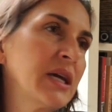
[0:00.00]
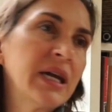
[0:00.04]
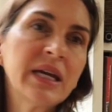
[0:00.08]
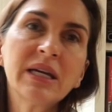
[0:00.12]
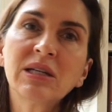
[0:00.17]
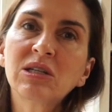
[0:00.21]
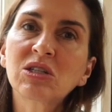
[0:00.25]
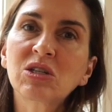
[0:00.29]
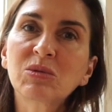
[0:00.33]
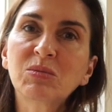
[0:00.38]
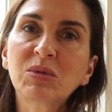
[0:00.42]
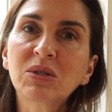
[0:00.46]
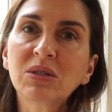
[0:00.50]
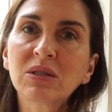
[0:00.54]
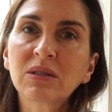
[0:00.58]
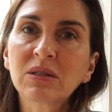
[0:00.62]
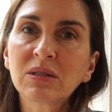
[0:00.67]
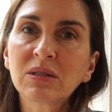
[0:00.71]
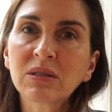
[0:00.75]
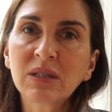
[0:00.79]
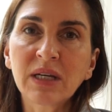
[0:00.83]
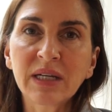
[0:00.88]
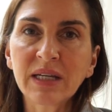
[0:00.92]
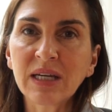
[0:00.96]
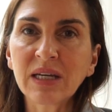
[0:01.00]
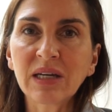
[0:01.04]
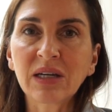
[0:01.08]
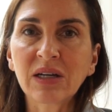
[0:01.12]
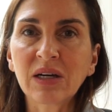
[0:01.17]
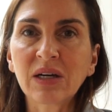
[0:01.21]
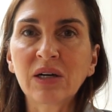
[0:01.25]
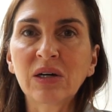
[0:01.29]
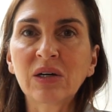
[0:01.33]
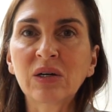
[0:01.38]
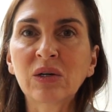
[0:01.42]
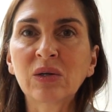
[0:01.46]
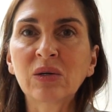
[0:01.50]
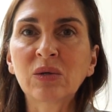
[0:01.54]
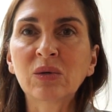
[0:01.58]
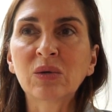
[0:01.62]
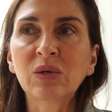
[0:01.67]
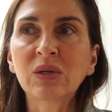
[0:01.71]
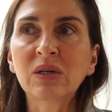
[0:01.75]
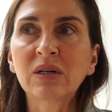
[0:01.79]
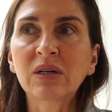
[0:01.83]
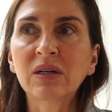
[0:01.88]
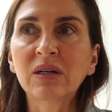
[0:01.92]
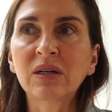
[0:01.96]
tangible letting go